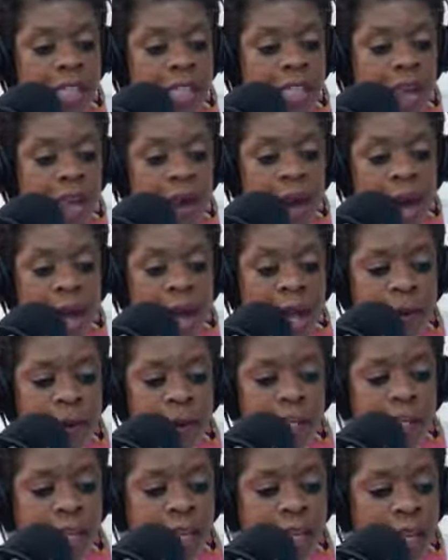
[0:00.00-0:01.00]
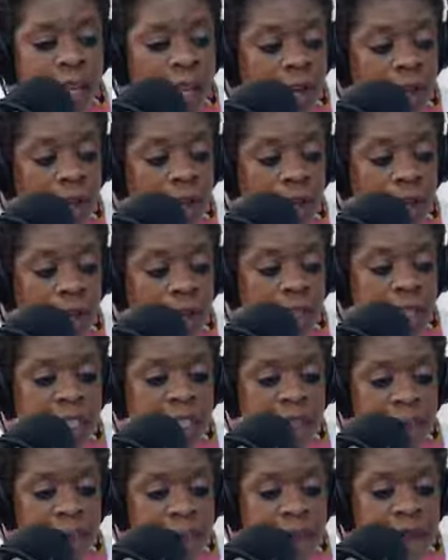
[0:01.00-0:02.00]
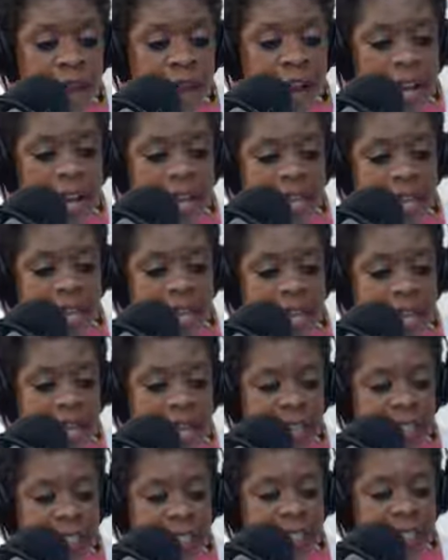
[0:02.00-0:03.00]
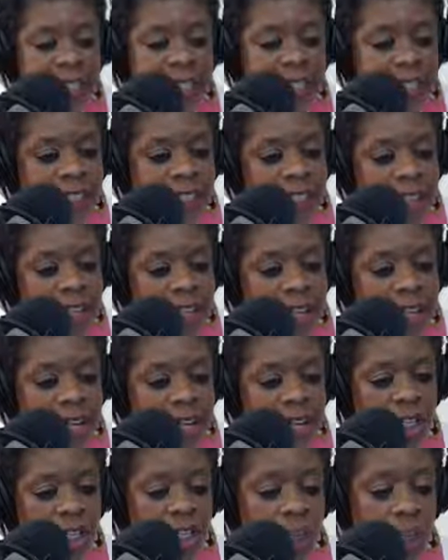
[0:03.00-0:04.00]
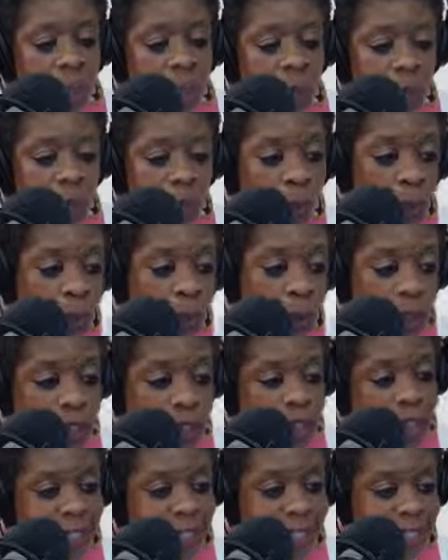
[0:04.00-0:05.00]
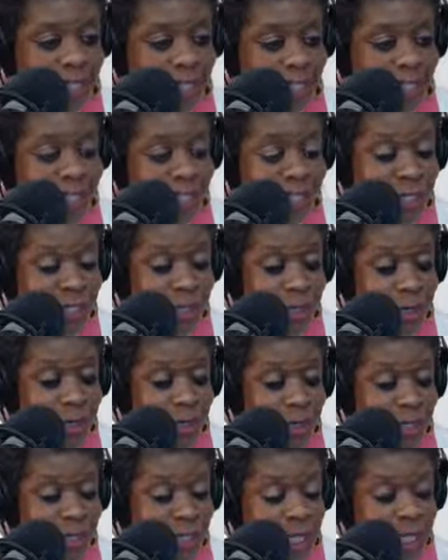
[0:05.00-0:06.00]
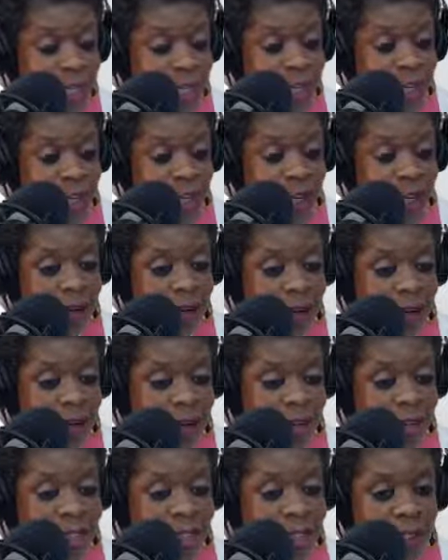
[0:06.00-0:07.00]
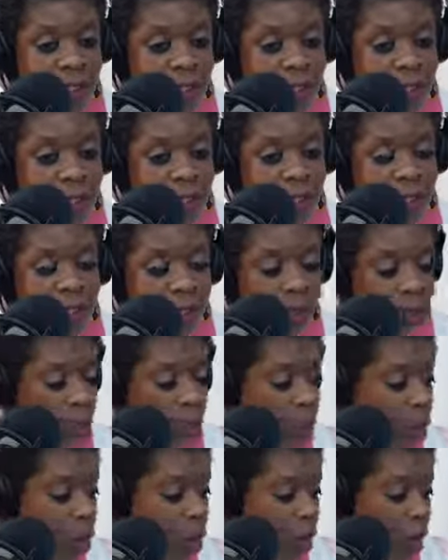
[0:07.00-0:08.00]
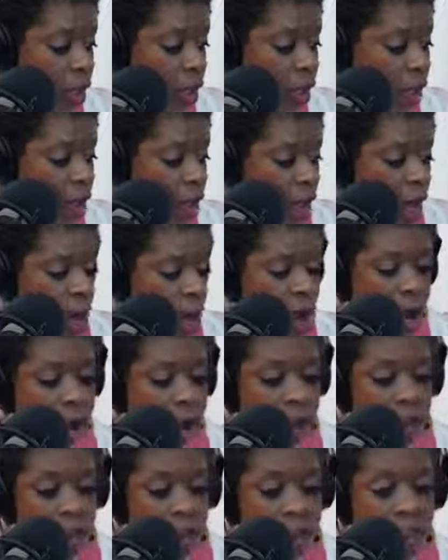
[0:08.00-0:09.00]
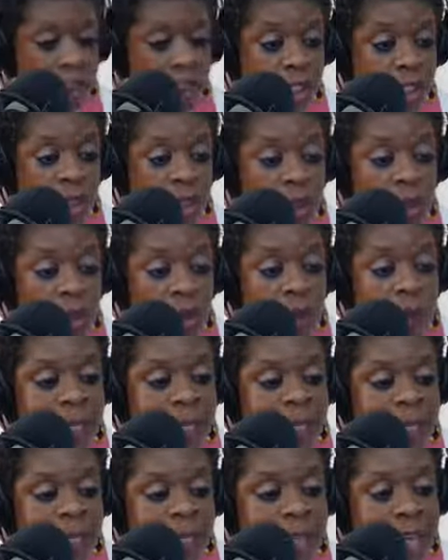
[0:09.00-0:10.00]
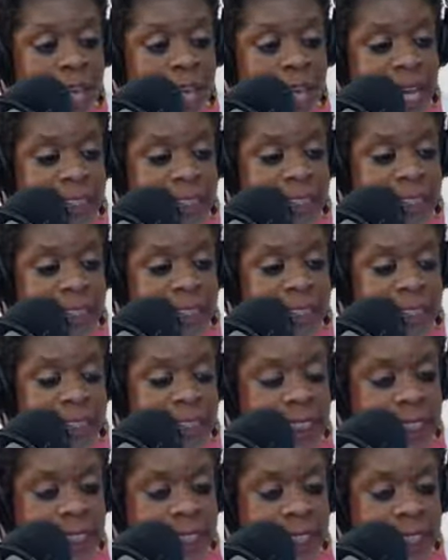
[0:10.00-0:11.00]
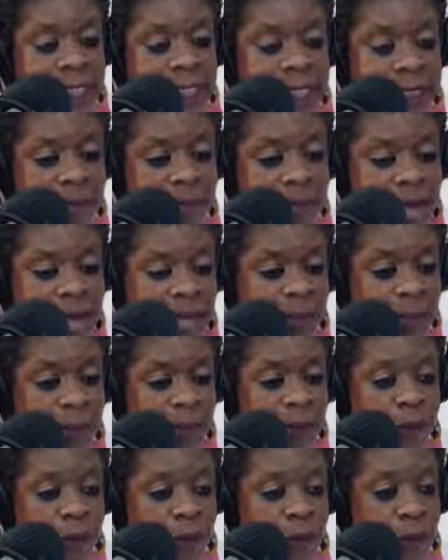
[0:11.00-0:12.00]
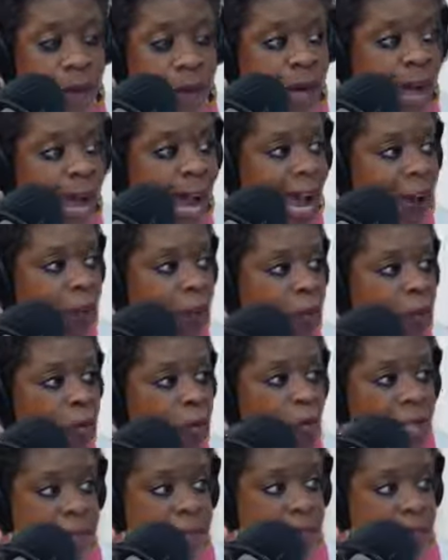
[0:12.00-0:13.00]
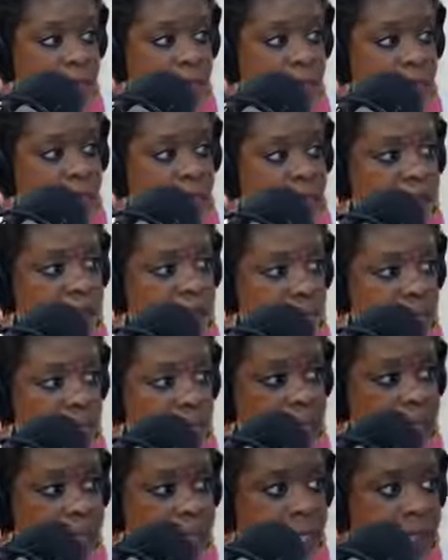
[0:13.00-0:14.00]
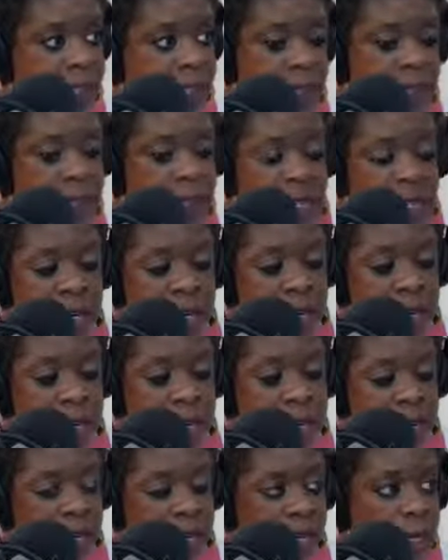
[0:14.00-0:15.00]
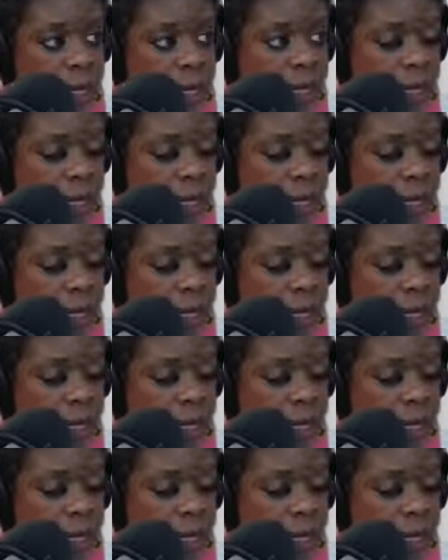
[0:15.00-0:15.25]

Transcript: So I was um, looking to invite Natalie Alicia Gold into the um, onto the call um, onto the show because Natalie is in a battle for our reproductive rights as women in America.